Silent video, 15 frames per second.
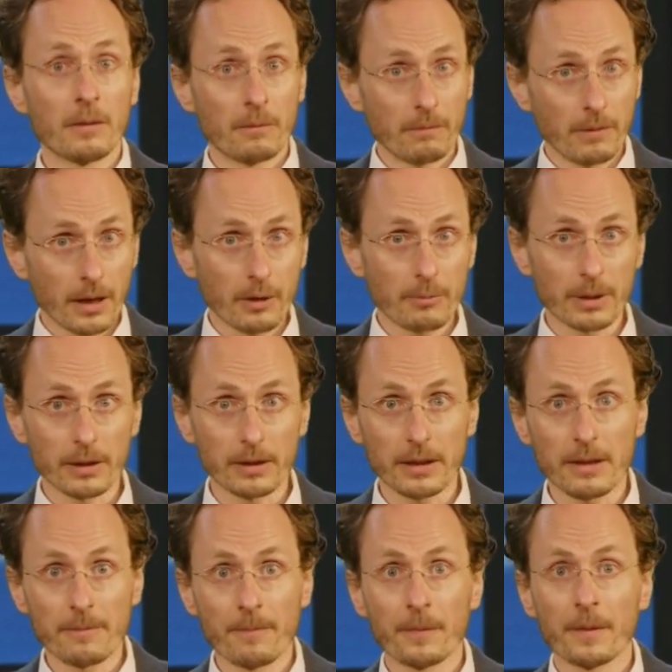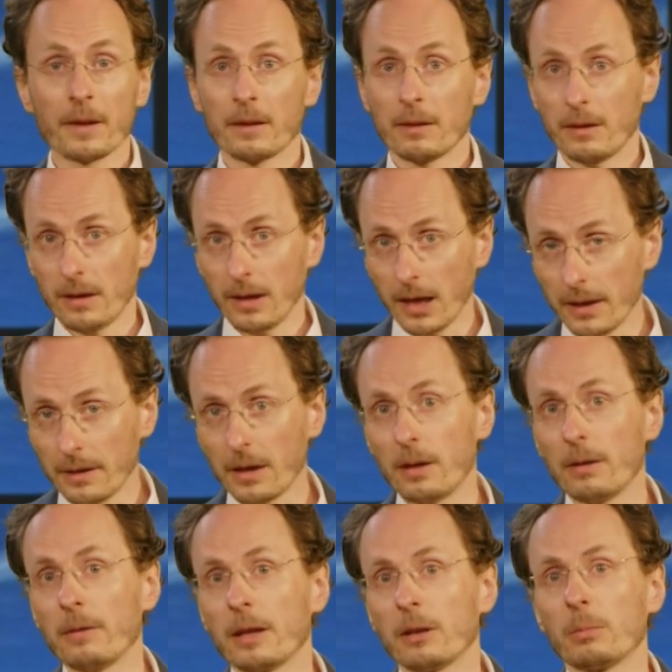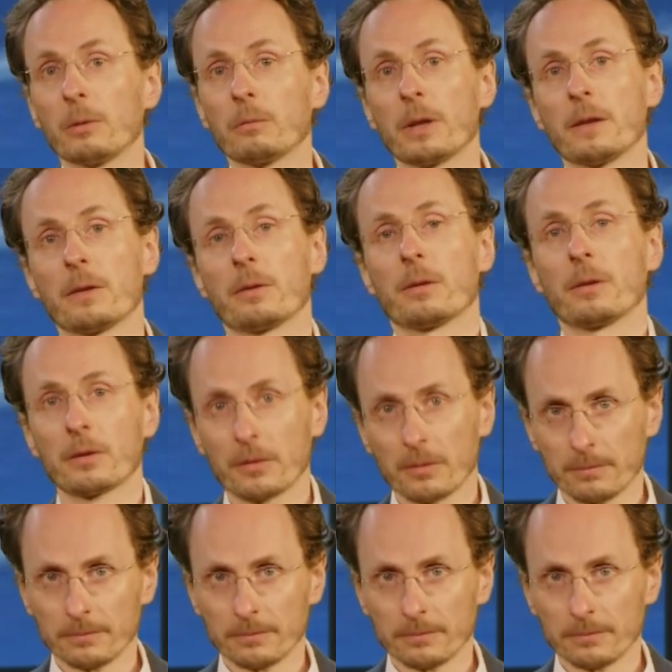variability, and their available resource.